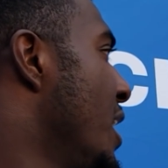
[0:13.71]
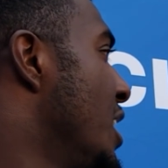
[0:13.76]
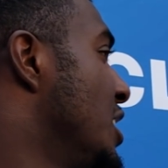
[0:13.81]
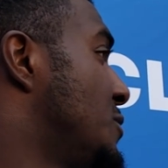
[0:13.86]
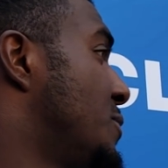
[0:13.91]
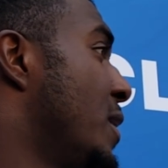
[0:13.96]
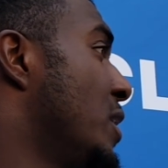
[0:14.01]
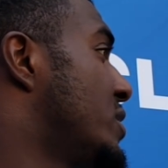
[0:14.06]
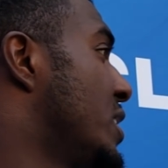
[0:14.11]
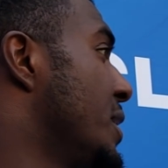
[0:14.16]
The
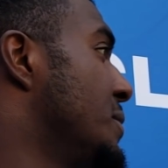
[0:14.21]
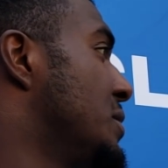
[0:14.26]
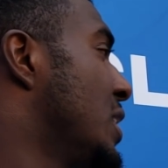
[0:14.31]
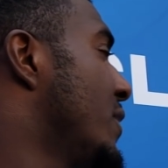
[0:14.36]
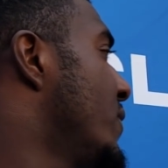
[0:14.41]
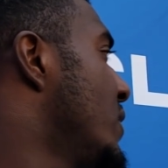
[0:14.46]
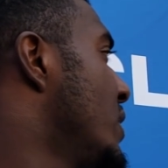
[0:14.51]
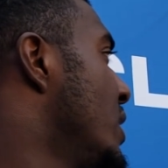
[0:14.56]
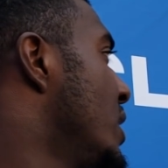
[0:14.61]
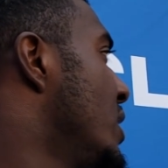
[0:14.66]
special teams
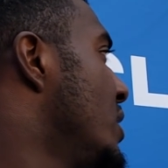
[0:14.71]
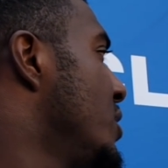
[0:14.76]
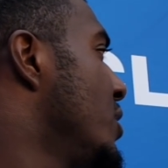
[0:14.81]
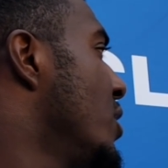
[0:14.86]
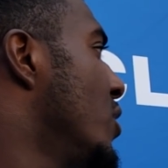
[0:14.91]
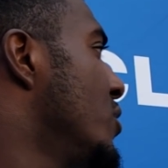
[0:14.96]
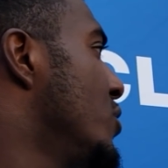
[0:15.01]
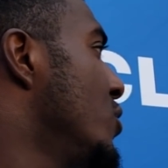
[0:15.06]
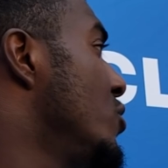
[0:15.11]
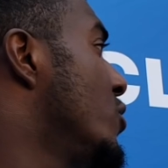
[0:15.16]
even,
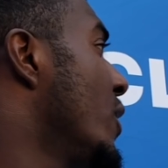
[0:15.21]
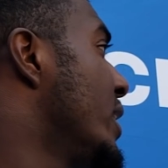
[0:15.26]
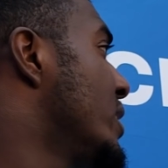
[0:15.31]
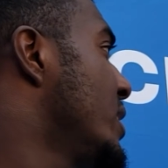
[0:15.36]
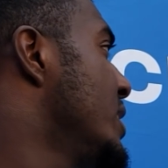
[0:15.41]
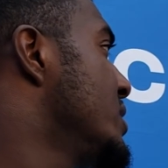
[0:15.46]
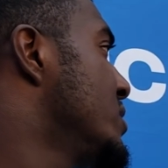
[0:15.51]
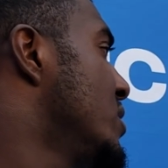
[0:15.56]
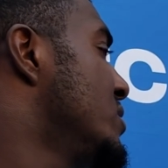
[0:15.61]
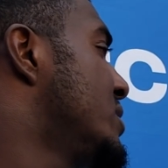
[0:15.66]
you know, do great
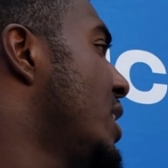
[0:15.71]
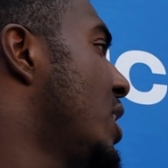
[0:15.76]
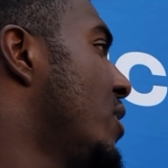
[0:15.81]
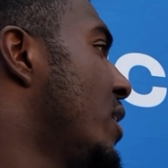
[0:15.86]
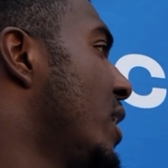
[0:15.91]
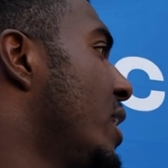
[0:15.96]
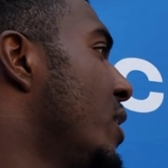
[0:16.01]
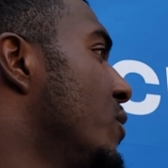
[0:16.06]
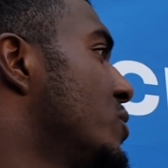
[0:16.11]
things on Saturday.